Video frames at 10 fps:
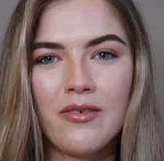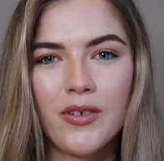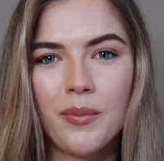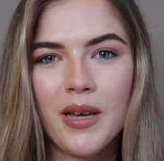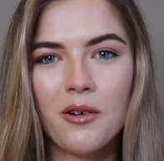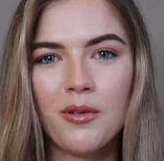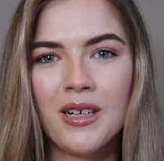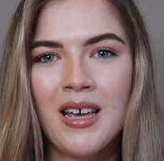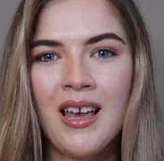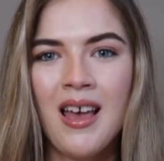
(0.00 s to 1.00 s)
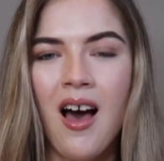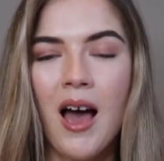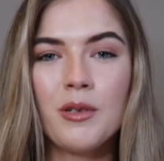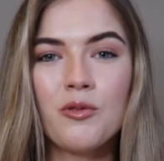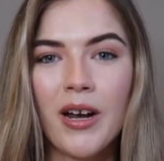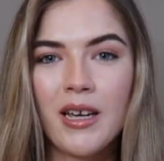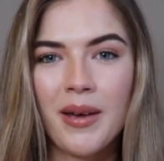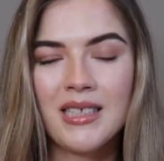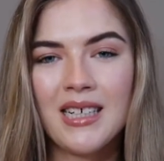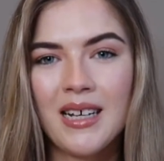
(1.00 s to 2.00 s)
for a bigger one. I was
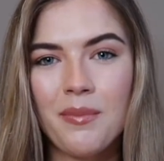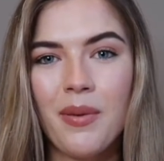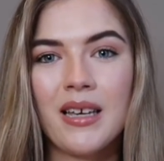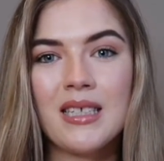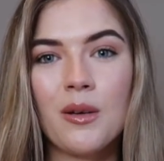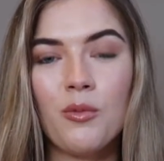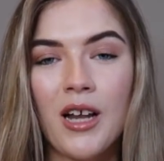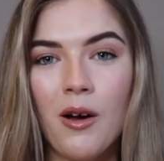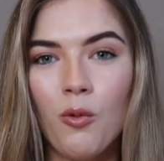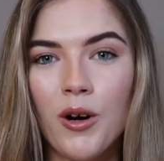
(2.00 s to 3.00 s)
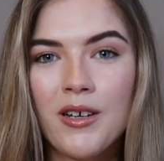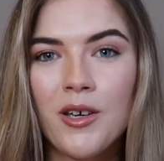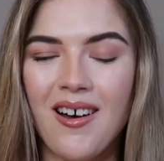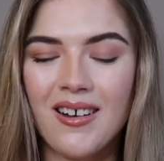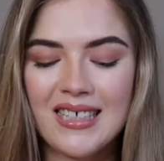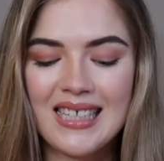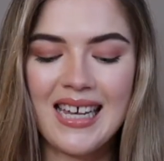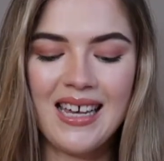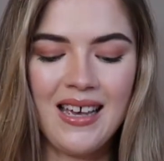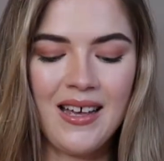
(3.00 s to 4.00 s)
recommended it by someone at work.
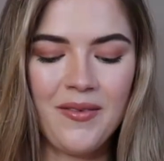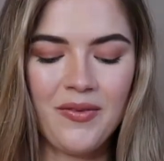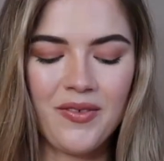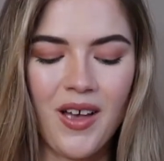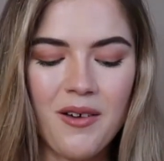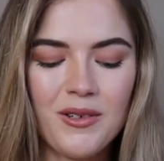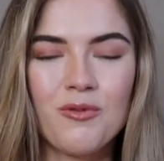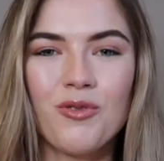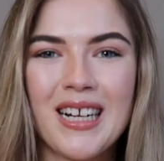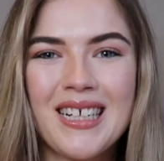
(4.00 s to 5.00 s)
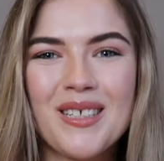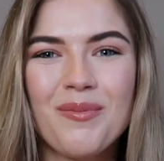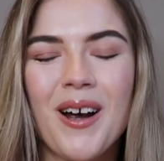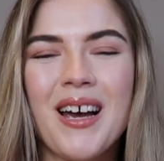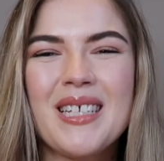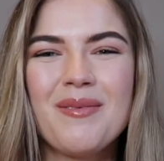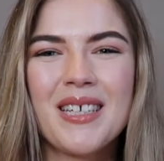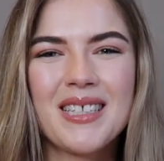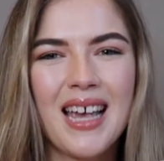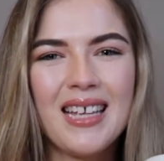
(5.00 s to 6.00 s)
Honestly, I was really surprised
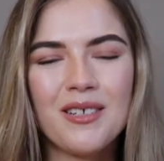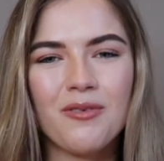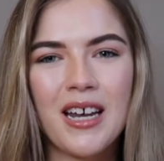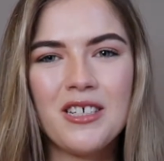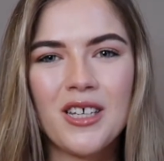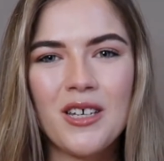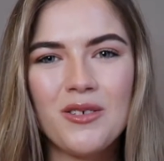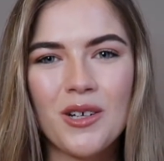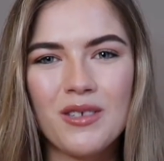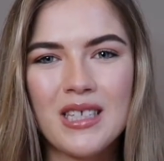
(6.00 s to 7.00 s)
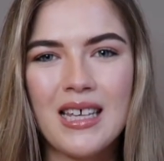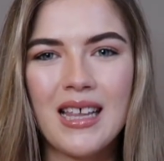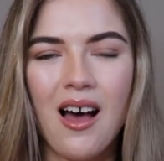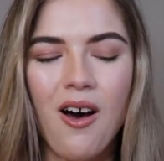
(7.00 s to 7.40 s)
because it's a range that you don't see that